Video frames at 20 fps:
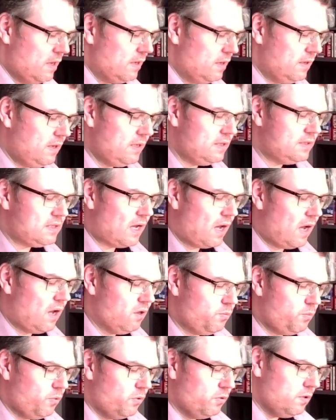This
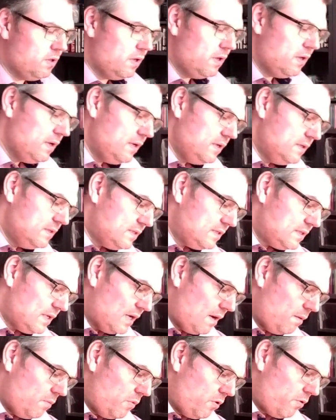output is
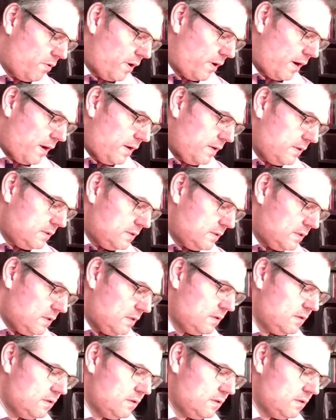summarized